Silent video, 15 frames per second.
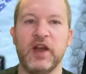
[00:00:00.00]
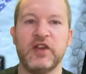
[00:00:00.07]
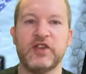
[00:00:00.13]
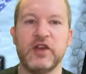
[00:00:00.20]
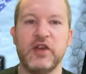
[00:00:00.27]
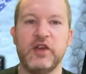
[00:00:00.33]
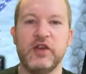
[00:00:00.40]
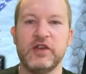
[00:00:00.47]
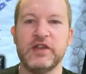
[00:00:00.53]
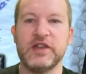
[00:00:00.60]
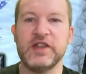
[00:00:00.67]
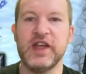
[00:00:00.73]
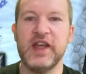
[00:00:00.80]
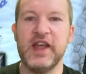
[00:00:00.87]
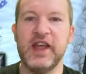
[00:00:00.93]
So you can
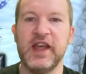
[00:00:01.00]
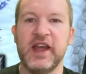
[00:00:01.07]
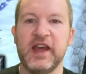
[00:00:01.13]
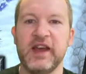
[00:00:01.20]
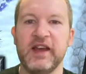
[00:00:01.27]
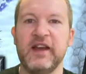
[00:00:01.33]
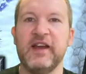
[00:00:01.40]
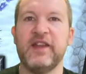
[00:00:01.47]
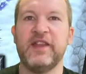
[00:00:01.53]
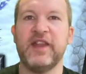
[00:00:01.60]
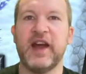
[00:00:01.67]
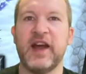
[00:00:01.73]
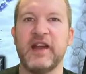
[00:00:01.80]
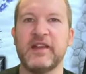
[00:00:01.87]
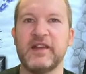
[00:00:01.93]
see here
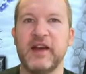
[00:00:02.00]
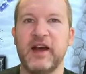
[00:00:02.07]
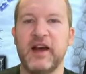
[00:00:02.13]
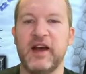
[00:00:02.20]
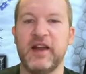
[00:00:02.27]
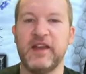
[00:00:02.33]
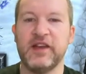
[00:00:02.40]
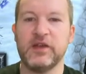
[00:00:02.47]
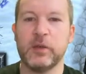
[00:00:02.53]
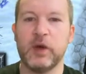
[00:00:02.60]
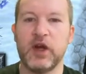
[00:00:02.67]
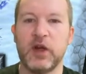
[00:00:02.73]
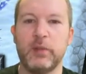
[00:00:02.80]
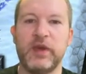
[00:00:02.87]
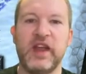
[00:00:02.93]
that this
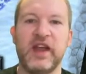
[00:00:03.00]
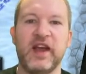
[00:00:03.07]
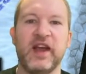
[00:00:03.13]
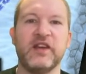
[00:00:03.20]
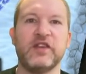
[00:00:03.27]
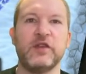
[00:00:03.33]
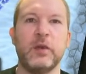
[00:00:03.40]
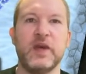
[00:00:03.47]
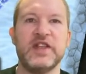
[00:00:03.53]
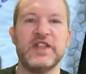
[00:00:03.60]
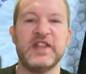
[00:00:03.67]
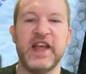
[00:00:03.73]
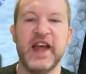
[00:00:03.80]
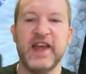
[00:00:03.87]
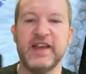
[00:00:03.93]
one up here has
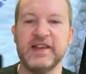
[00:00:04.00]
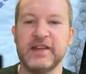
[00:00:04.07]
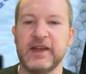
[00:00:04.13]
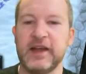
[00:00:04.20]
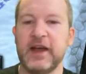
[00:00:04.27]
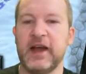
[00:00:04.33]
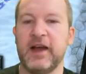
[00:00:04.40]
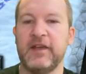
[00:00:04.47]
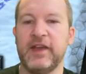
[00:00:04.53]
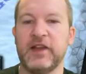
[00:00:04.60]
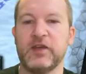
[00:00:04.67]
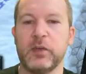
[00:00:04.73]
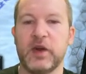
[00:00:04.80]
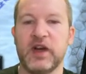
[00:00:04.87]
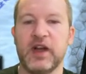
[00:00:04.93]
28 and
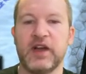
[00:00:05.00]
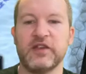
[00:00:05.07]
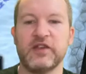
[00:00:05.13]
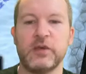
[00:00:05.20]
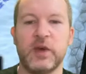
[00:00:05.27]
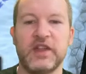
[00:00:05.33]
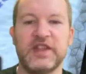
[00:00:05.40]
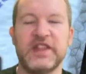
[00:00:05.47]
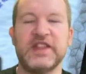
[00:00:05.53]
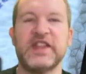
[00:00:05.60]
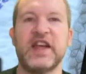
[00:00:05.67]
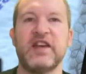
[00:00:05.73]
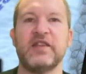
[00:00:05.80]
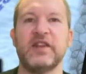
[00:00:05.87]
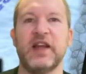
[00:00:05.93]
this one has
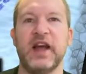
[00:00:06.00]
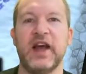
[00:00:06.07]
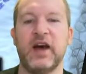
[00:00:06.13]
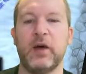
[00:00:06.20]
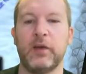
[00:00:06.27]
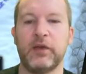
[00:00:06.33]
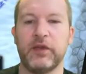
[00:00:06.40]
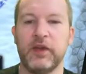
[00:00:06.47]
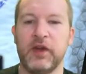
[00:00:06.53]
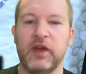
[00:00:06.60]
27 health.